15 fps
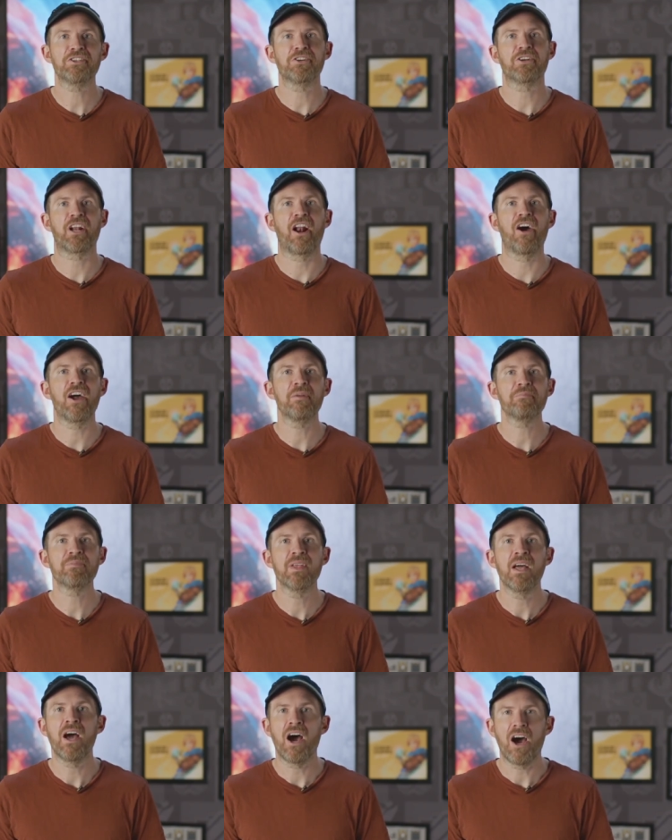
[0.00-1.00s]
on your climb,
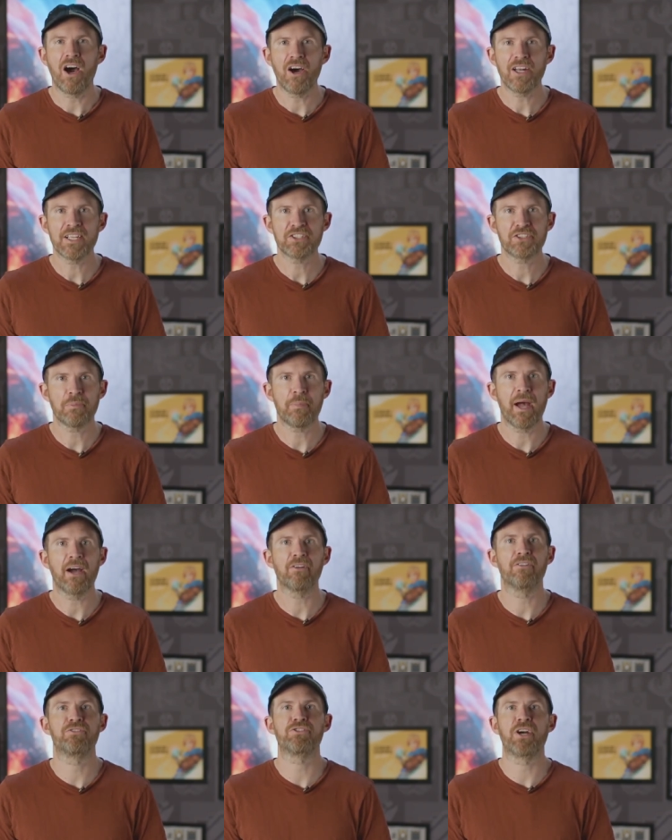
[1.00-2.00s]
harness the
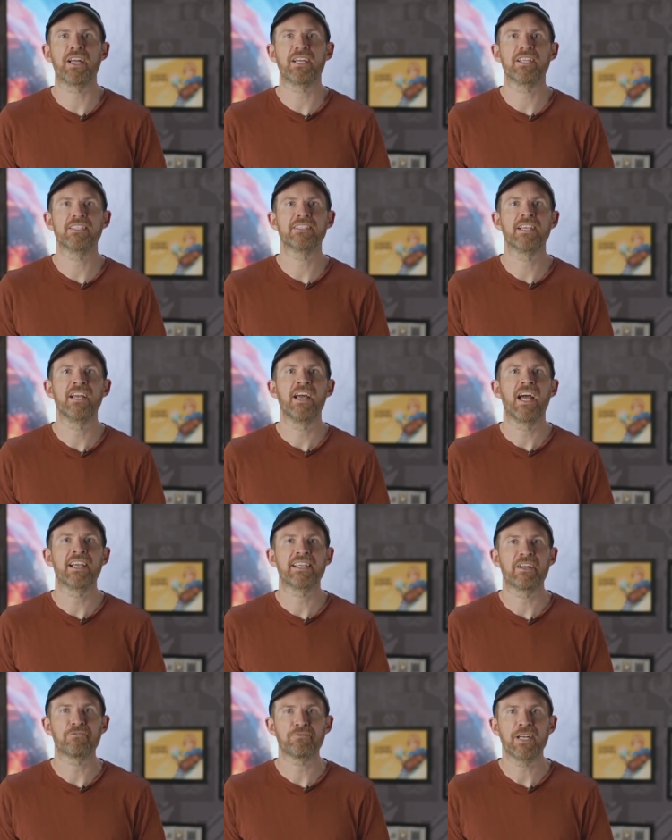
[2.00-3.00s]
power of dragons, and
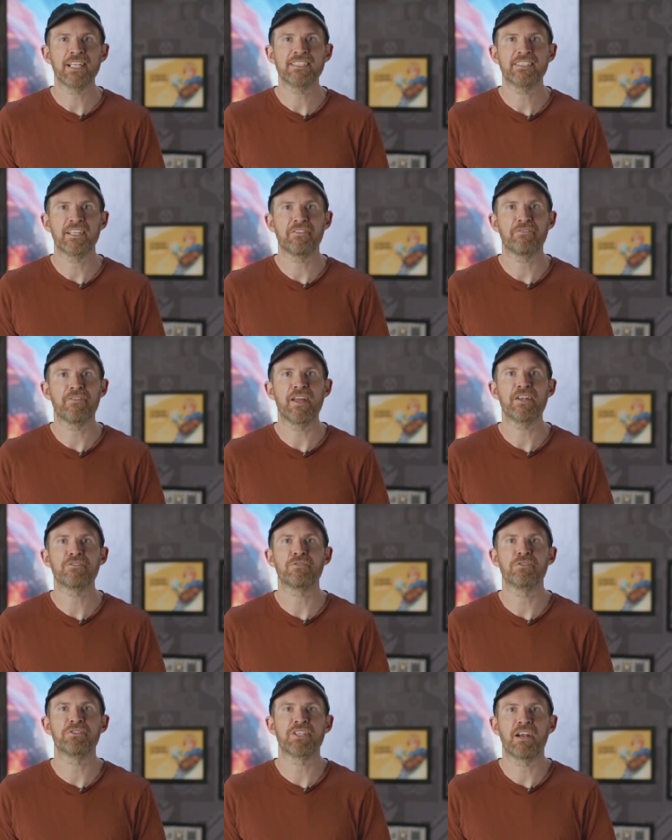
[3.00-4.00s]
get ready to defend
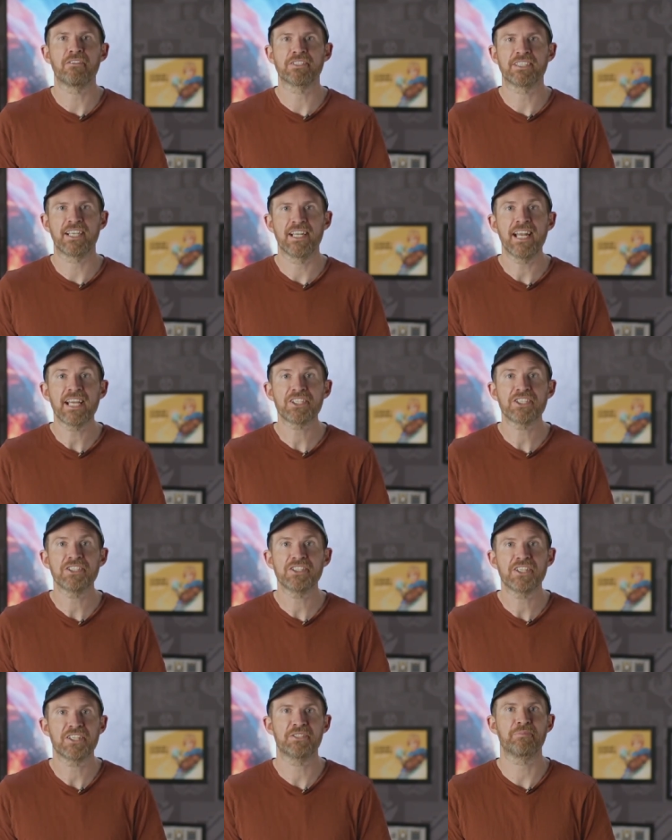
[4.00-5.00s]
Runeterra's connection
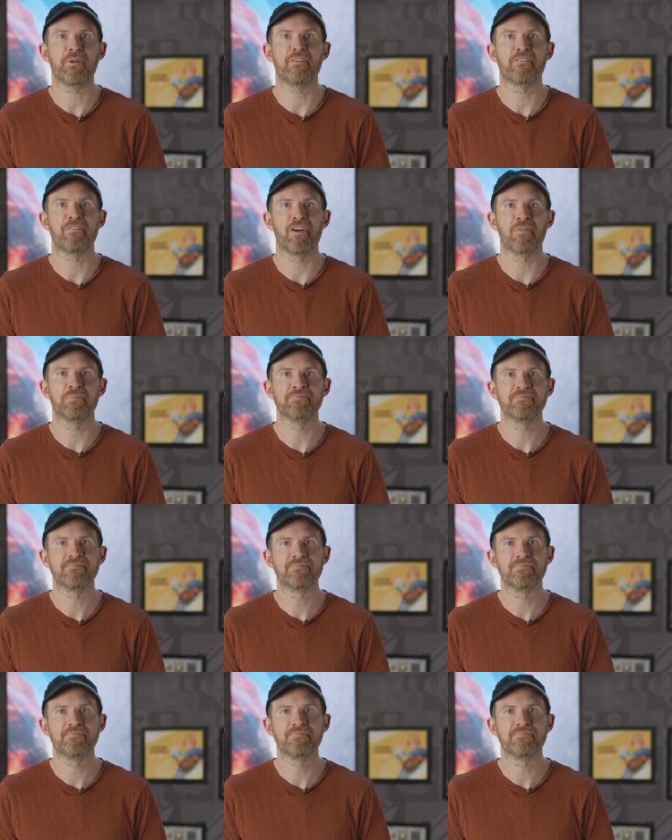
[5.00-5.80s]
to the spirit realm.